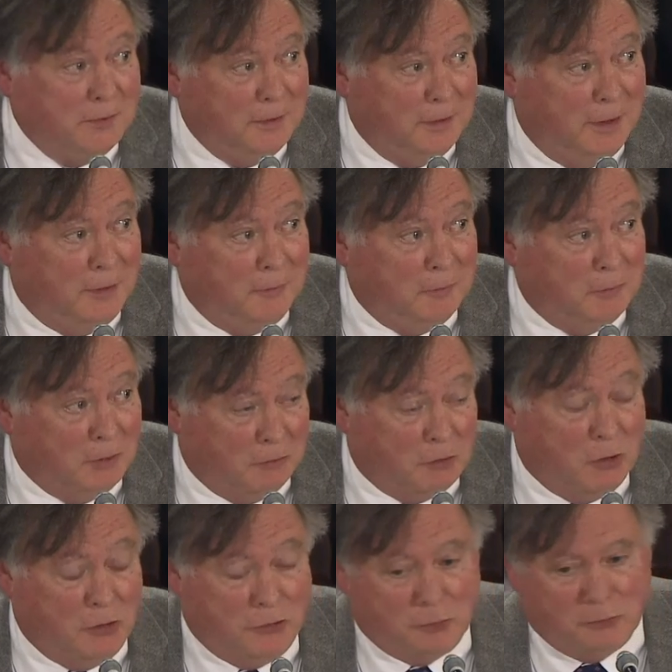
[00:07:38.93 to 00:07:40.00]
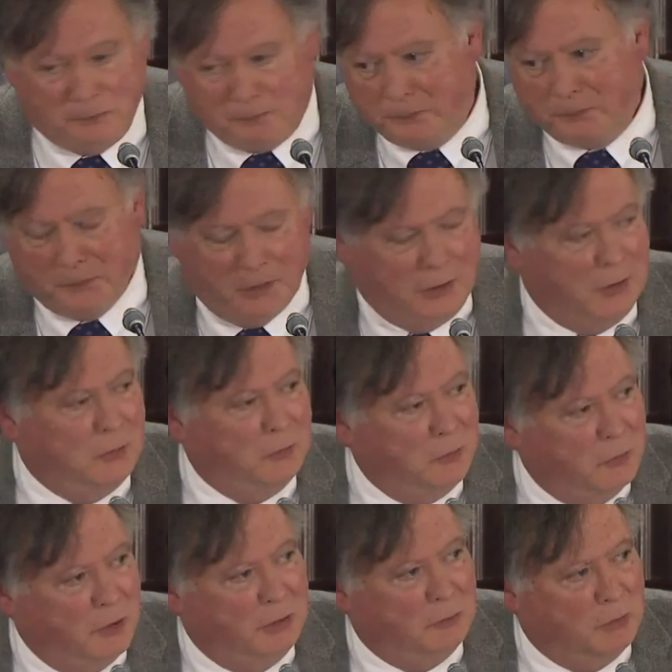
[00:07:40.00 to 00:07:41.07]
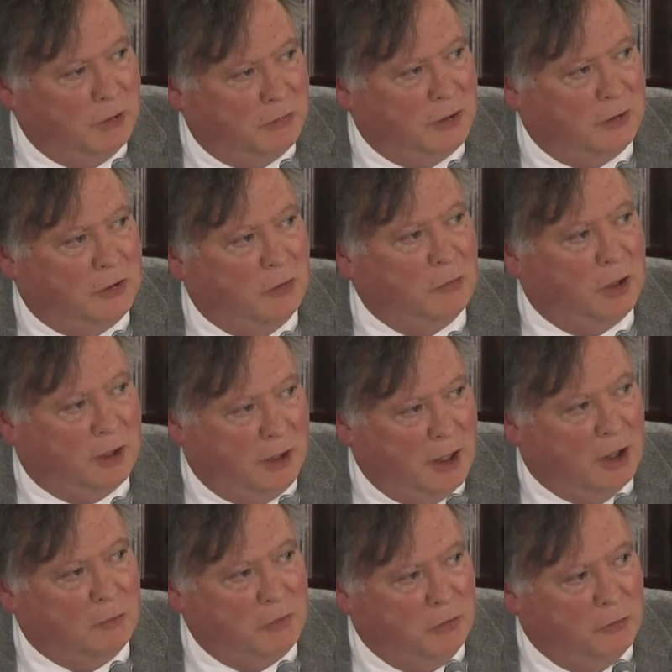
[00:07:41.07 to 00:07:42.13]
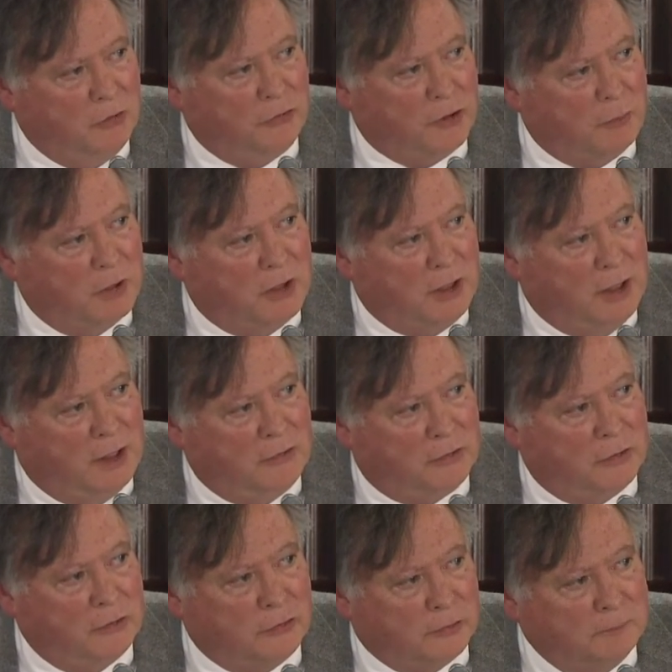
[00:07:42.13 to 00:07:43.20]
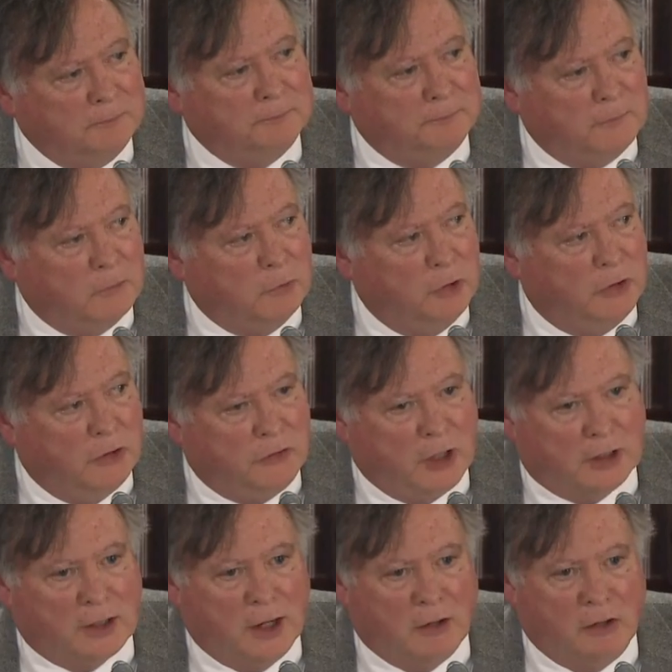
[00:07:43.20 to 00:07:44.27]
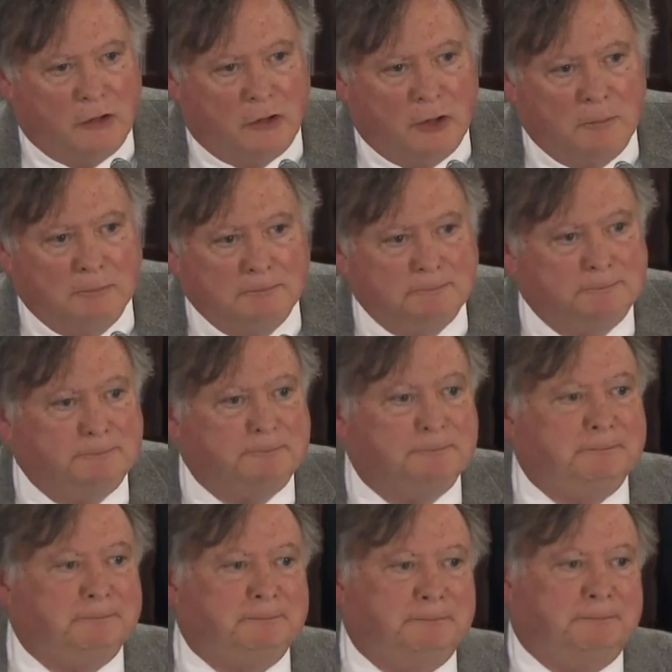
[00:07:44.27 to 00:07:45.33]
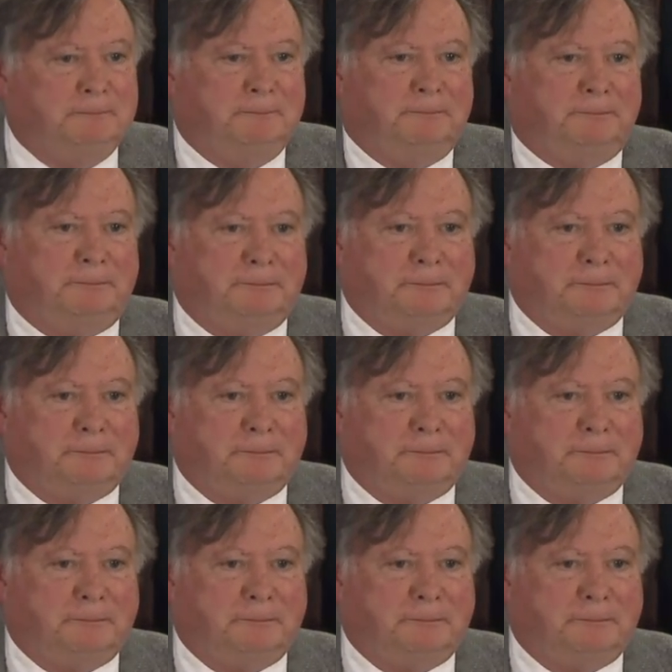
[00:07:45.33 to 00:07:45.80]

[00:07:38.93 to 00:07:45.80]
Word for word: and of course, you know, we, we think that we can help you with some of the answers with the technology. I'll